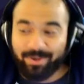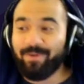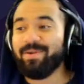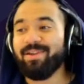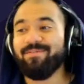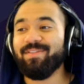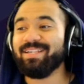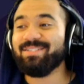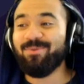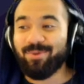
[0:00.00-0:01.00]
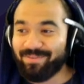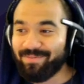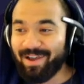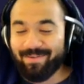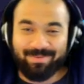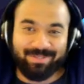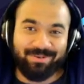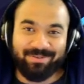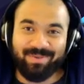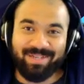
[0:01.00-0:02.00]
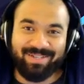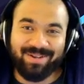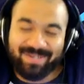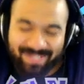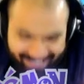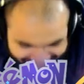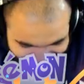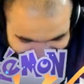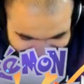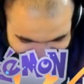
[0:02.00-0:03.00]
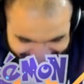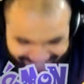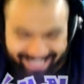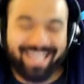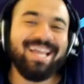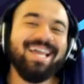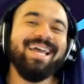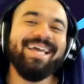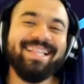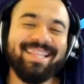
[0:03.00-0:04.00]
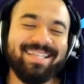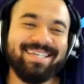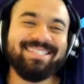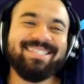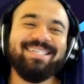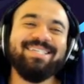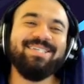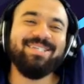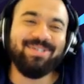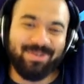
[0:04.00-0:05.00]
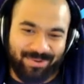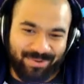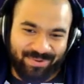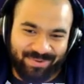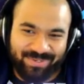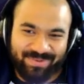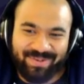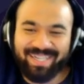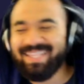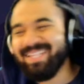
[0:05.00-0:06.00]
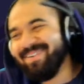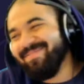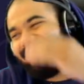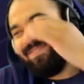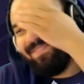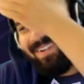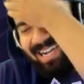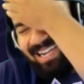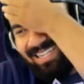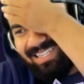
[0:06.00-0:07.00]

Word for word: We're gonna be here for like twenty-five episodes, my dude. It looks huge. What the fuck?